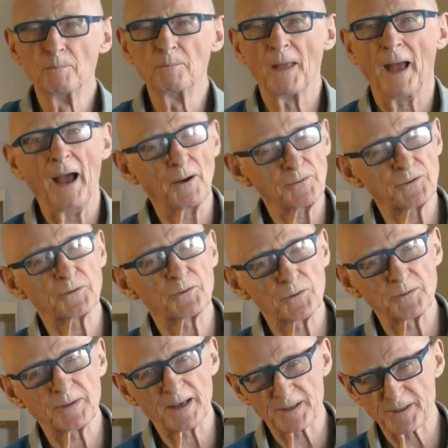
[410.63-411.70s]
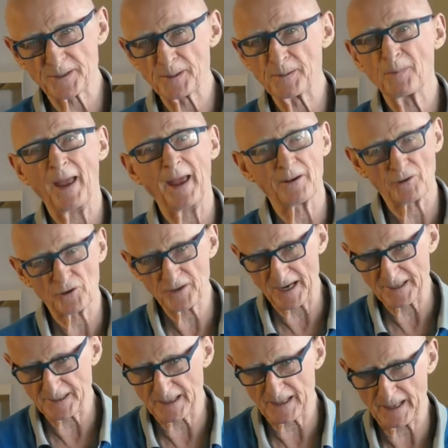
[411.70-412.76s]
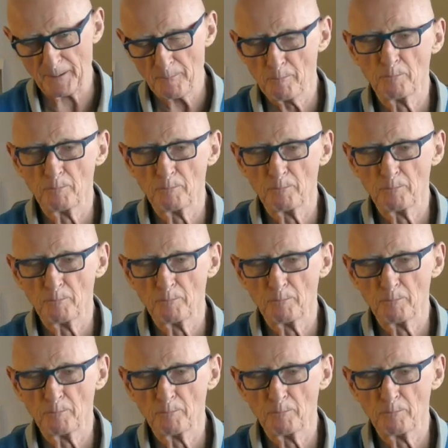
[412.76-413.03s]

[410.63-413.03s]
how to do this energetically